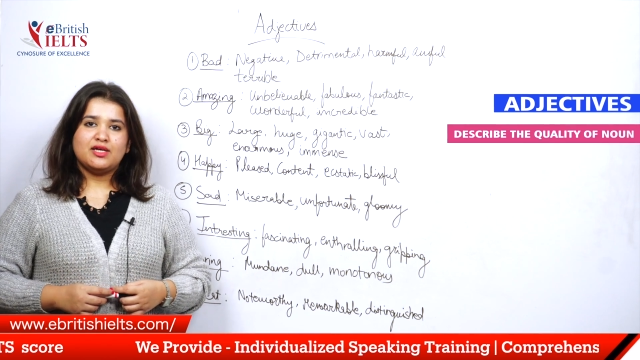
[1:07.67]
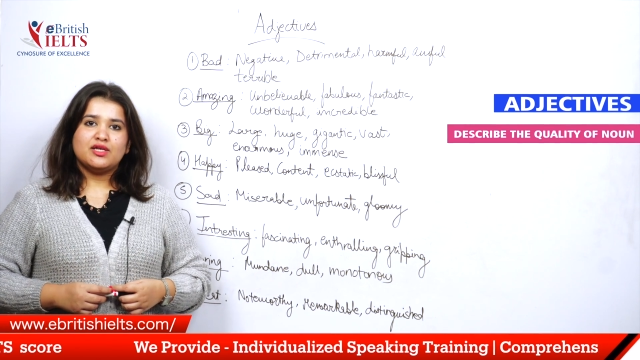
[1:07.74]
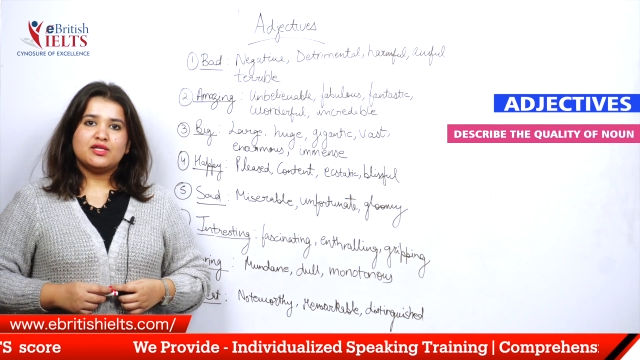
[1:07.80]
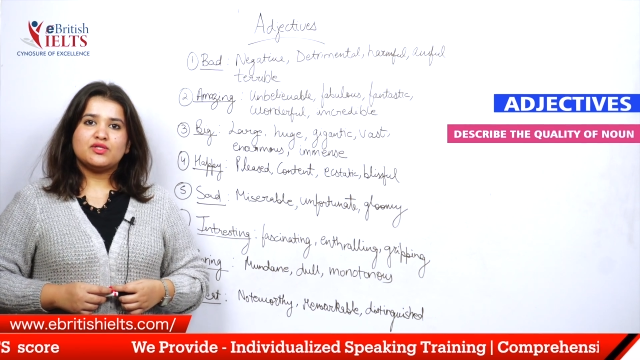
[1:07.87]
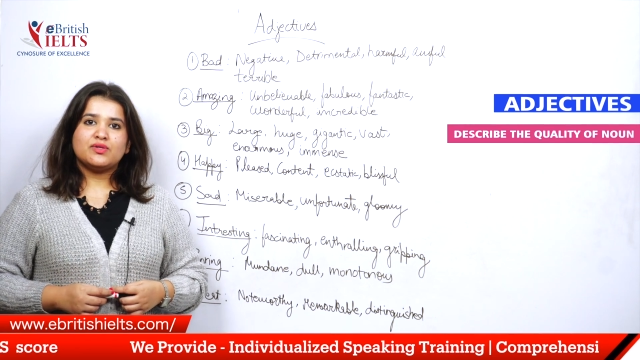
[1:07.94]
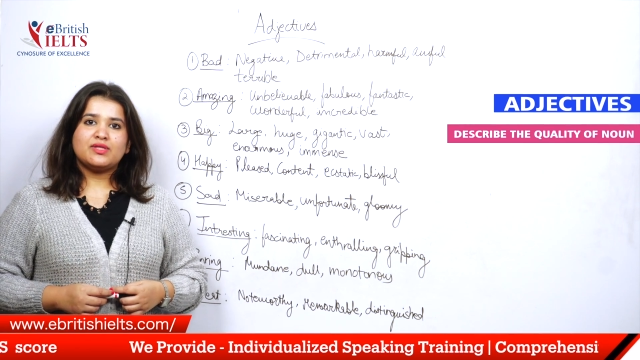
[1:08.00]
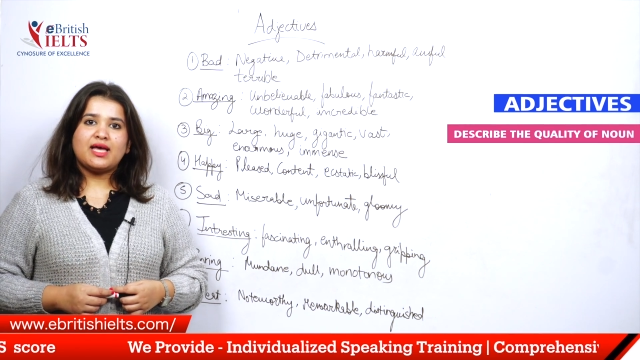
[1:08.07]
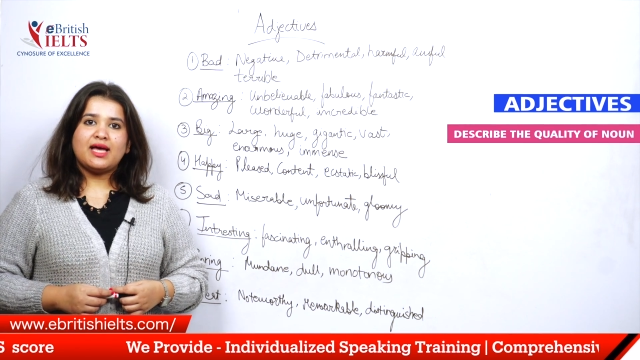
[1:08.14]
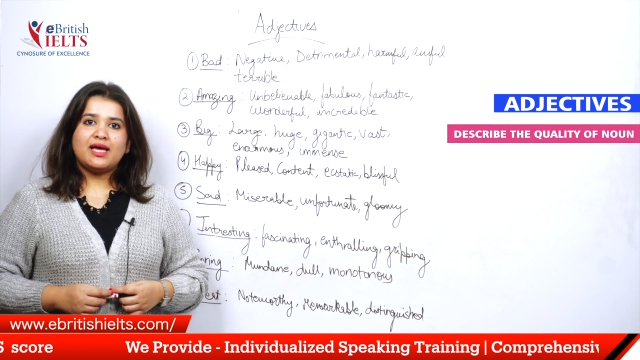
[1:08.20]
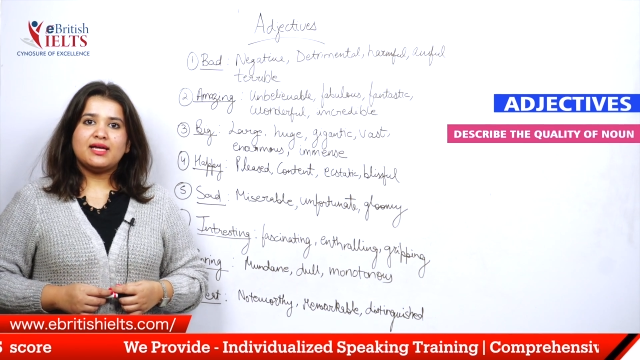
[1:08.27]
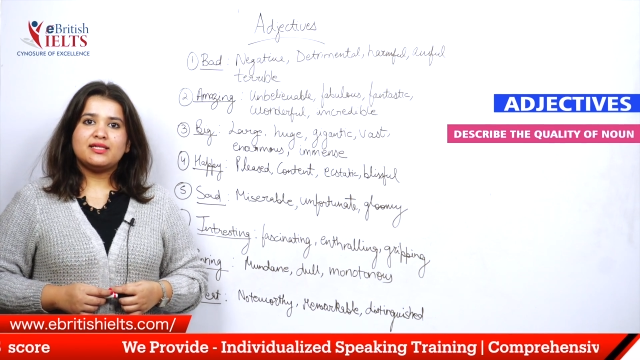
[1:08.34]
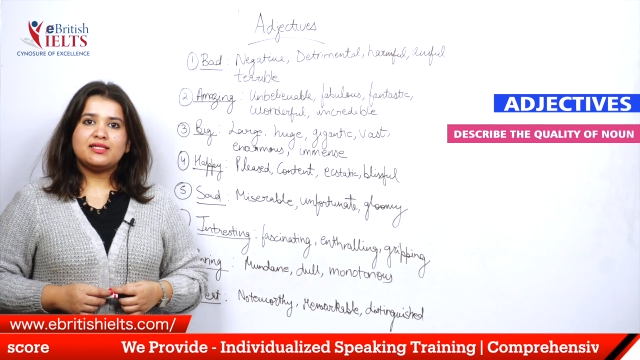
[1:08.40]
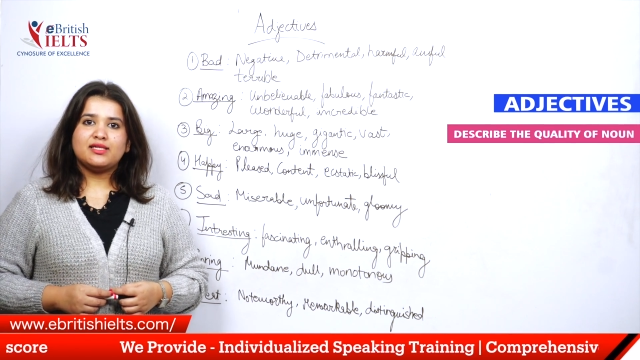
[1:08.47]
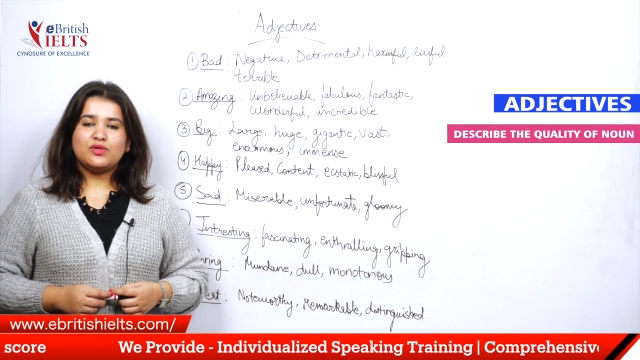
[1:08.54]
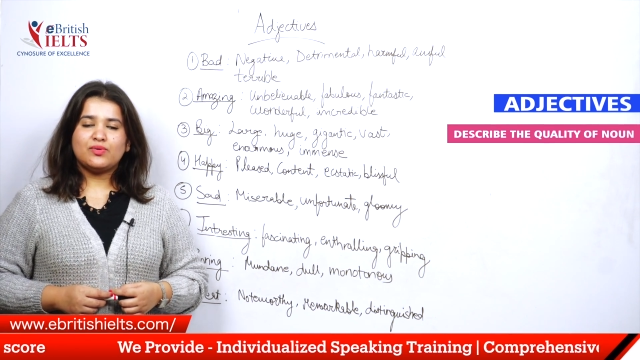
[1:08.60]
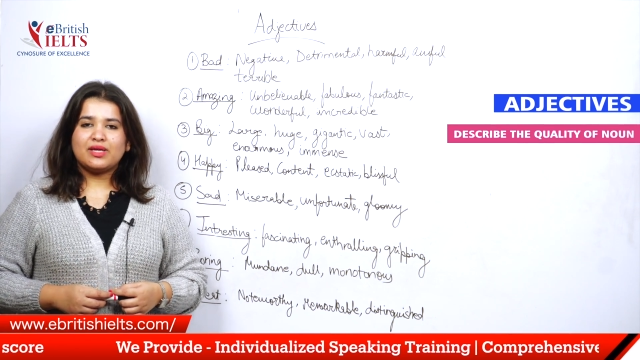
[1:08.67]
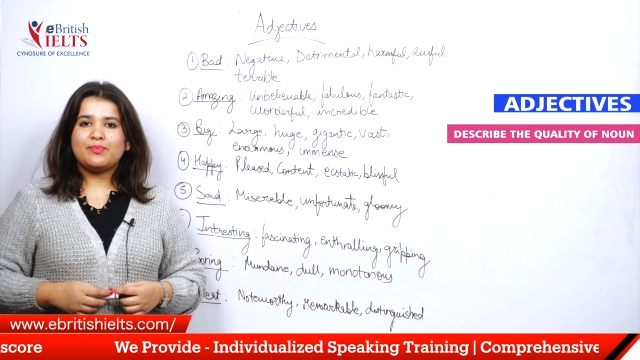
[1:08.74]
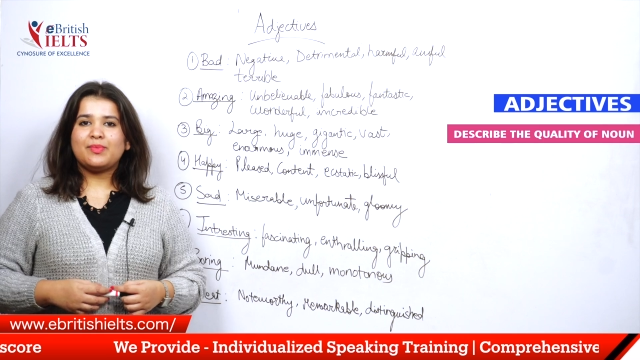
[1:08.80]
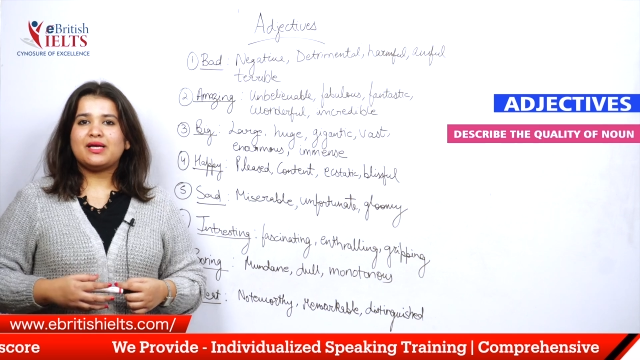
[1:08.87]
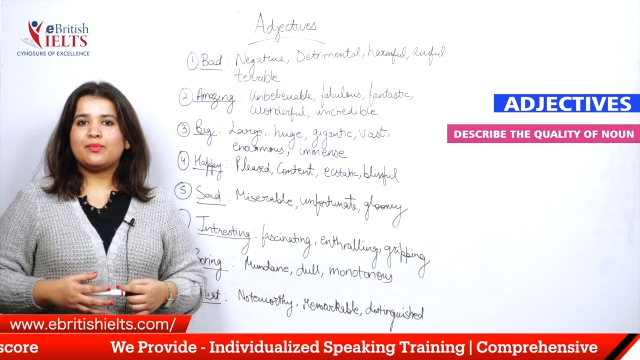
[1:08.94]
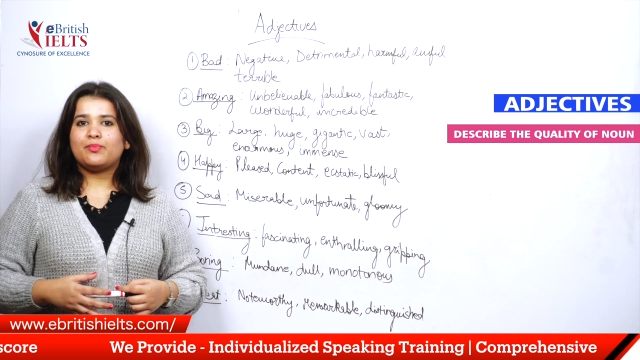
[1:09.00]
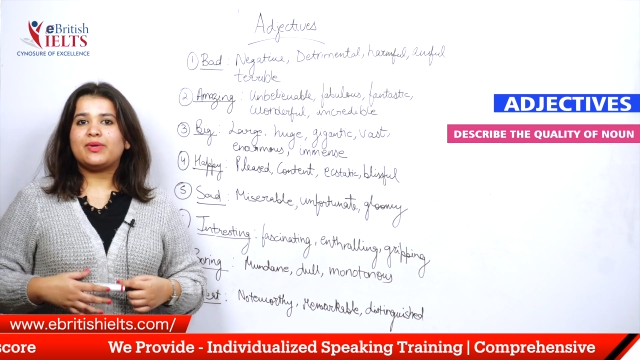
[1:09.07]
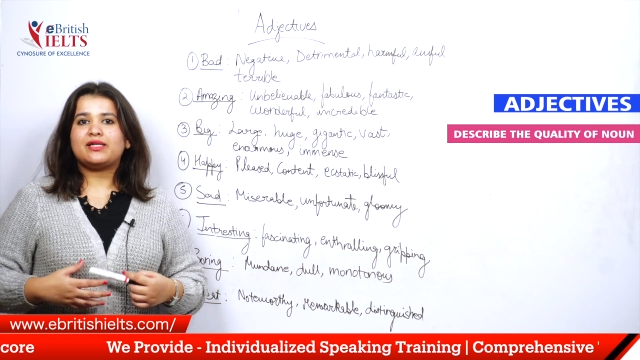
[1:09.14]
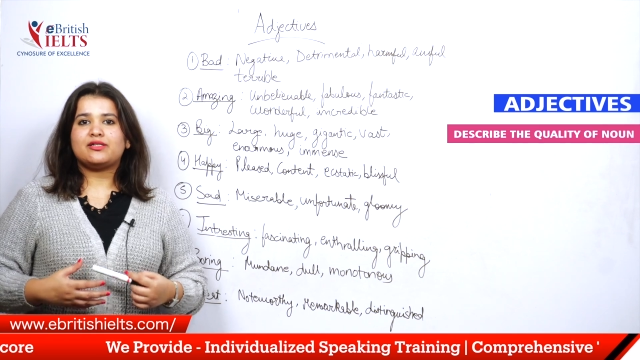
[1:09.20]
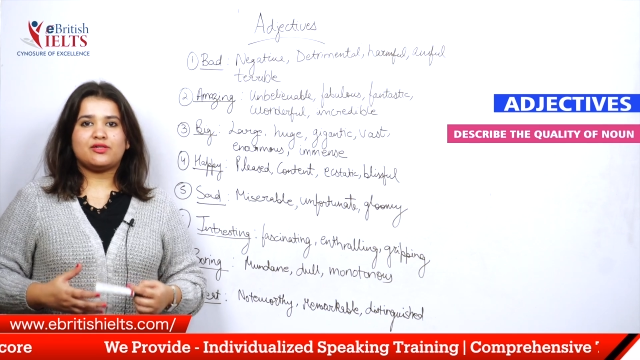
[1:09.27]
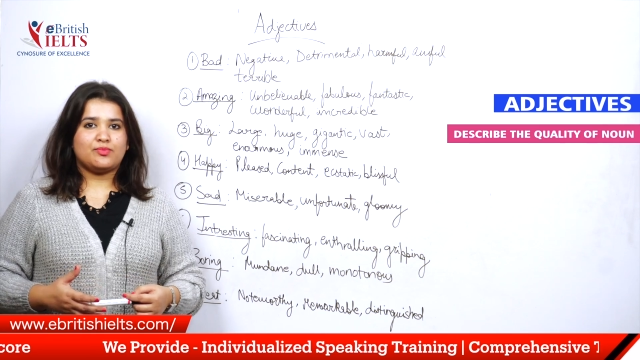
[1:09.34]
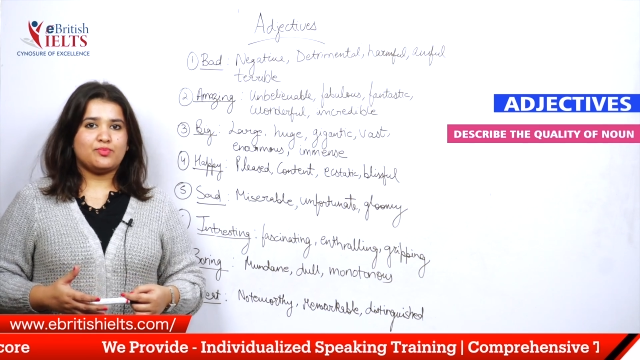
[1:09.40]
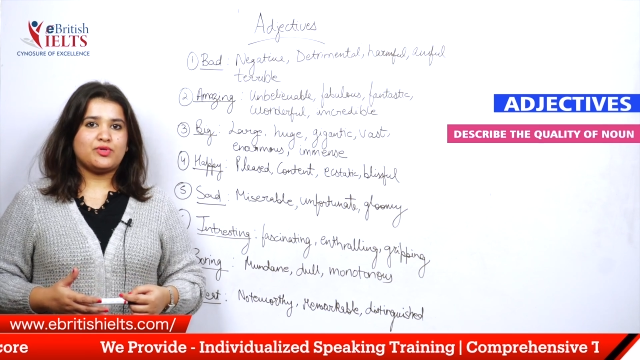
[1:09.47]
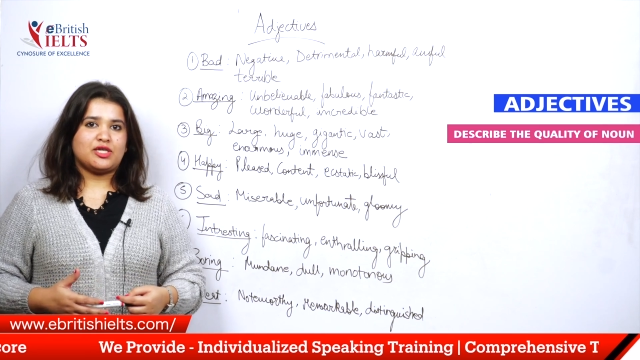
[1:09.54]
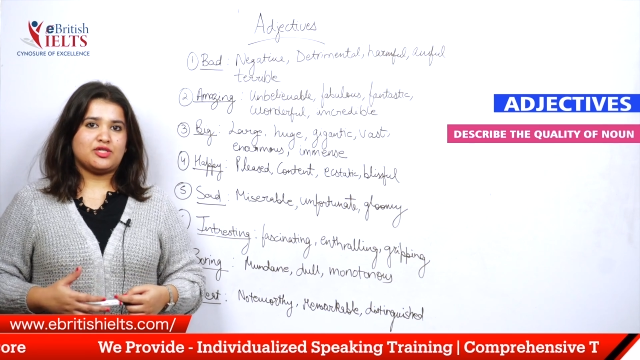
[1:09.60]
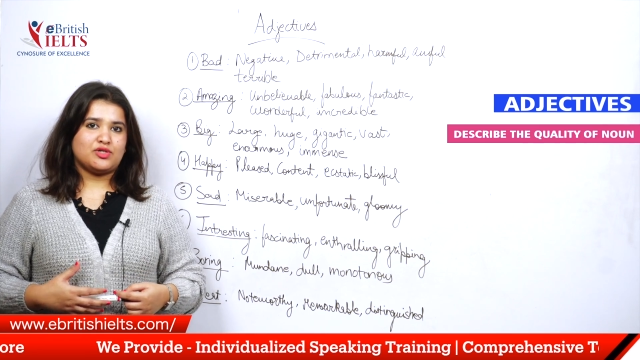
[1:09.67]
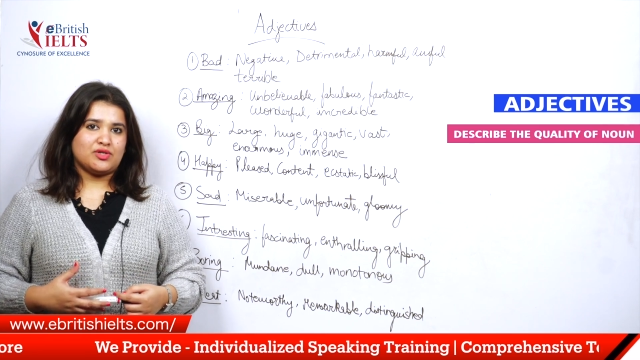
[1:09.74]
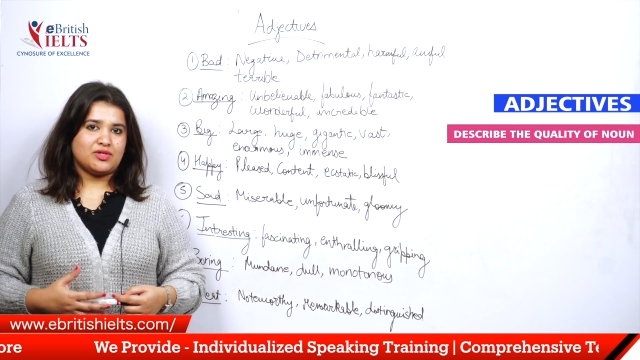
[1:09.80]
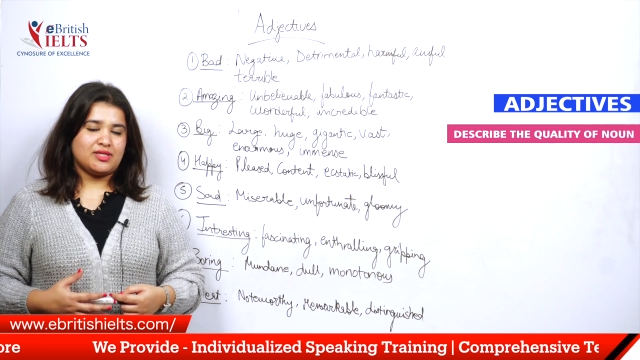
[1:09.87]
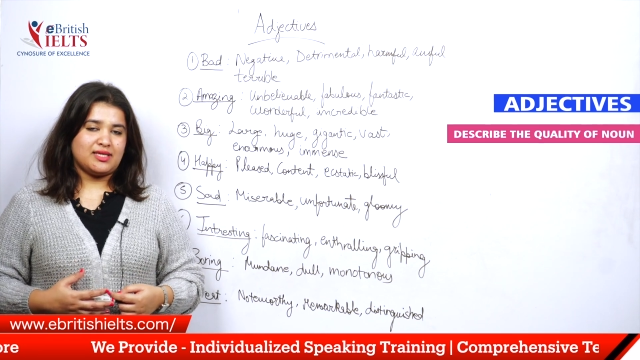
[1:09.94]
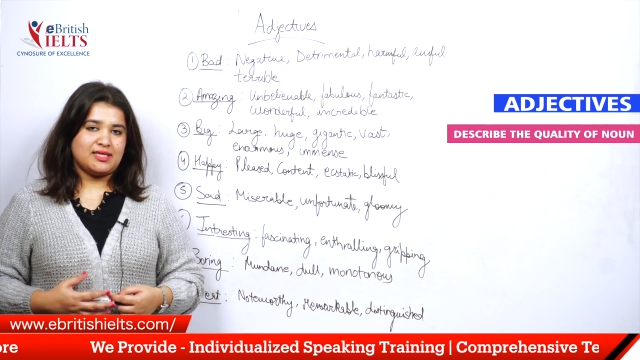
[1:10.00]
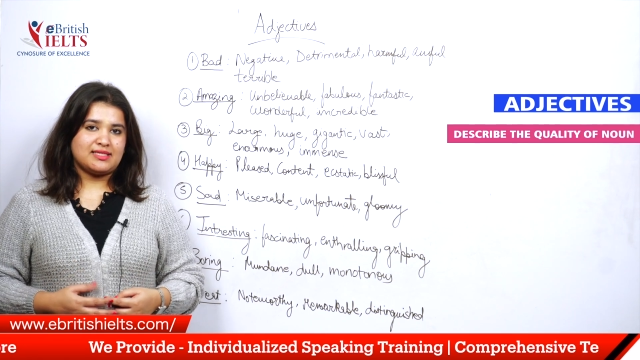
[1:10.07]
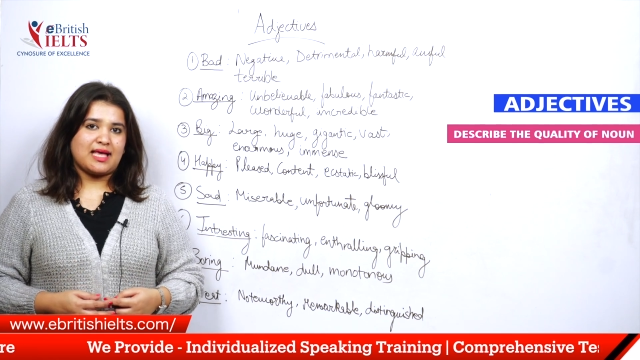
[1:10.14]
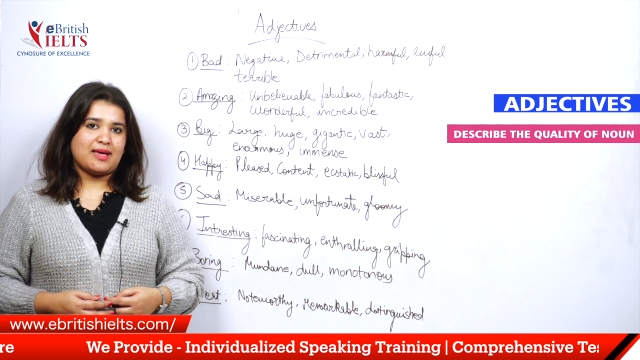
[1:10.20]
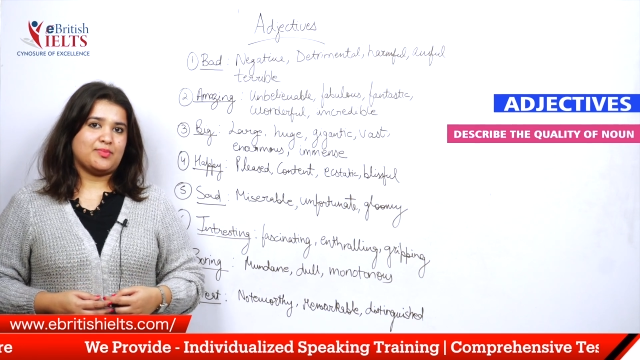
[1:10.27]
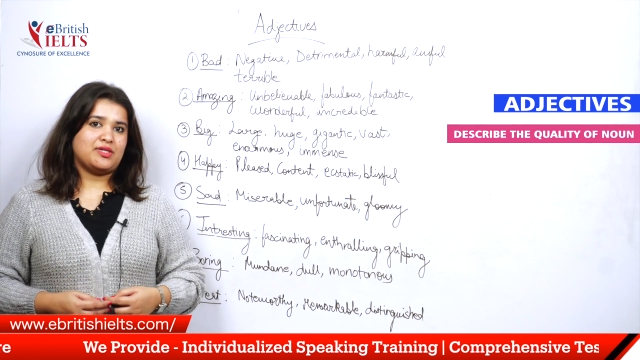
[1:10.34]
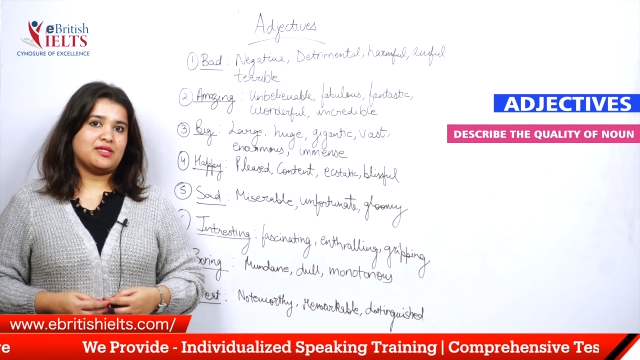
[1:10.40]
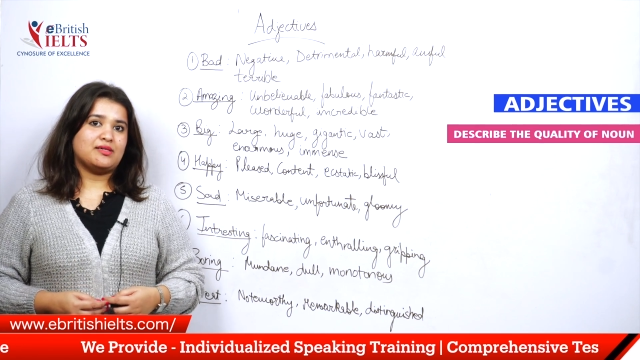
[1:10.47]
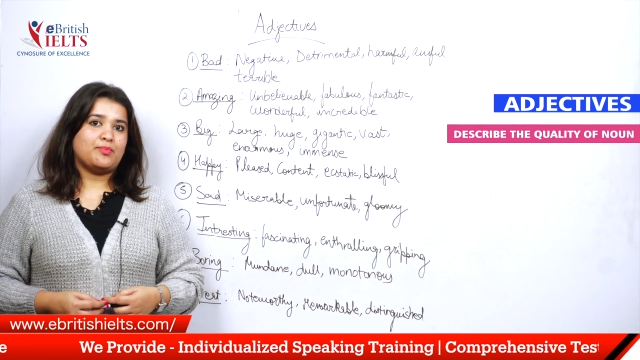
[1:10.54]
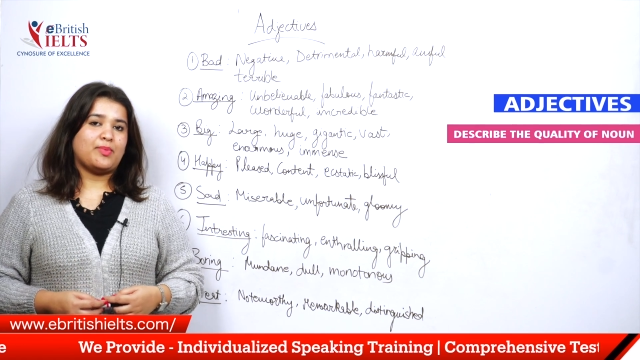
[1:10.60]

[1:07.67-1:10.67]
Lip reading: so that you can make a better impression on the examiner